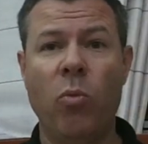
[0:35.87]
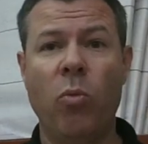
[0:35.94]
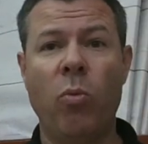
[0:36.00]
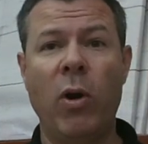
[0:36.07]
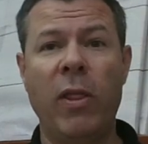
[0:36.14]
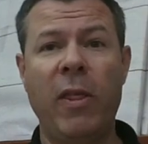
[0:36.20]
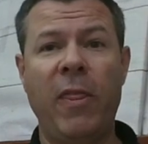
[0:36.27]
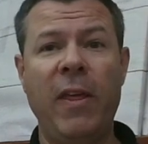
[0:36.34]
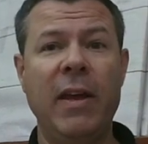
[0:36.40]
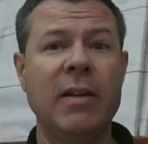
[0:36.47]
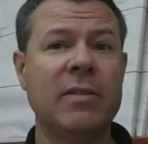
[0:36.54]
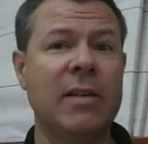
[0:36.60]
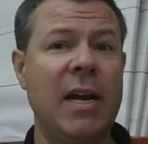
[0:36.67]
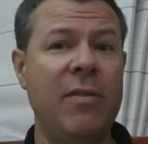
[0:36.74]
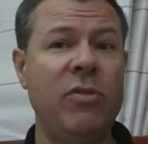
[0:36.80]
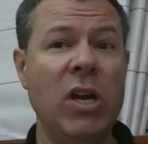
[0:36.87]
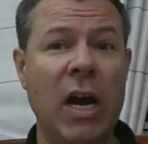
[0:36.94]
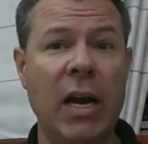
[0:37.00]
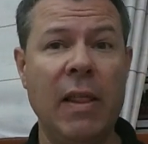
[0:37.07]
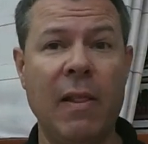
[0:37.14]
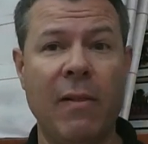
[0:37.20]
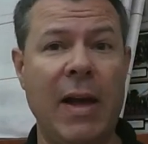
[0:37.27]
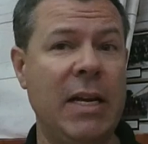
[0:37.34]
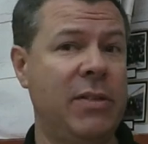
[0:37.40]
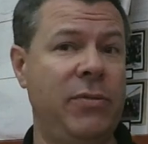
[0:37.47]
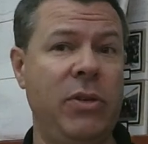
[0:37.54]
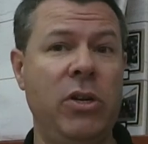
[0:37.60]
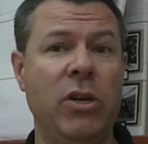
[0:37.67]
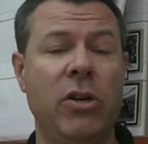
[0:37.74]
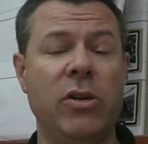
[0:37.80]
one of the things that I've done in the last
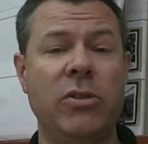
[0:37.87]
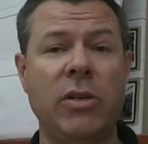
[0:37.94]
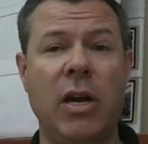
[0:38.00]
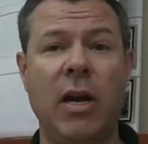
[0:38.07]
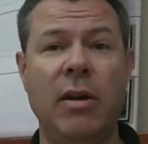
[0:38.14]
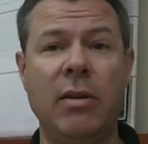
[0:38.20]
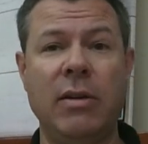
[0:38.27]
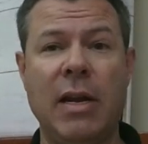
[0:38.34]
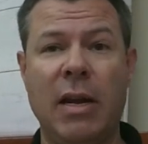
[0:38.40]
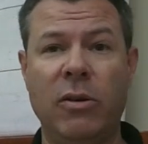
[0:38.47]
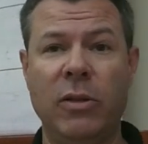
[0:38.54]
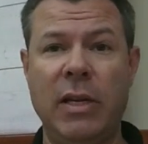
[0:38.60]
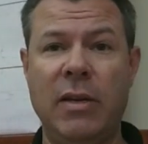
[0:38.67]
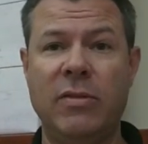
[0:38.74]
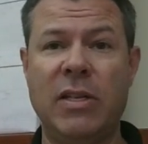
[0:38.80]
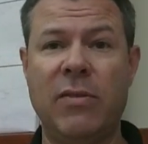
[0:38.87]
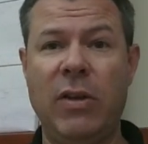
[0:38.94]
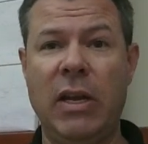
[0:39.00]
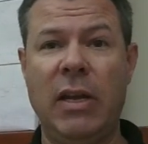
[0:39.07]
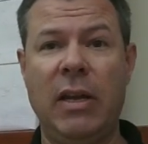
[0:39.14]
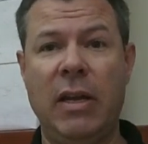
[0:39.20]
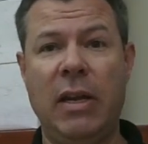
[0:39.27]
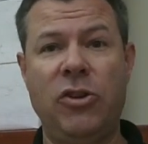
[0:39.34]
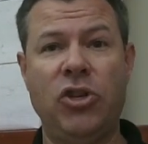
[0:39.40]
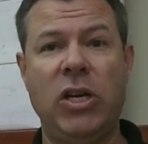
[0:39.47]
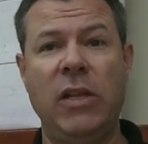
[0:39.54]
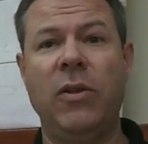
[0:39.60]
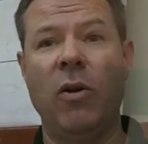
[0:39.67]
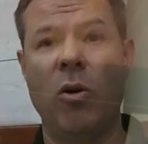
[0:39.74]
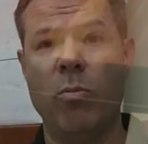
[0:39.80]
few years not only is giving each
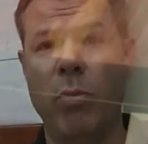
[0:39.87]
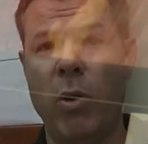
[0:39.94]
kid their own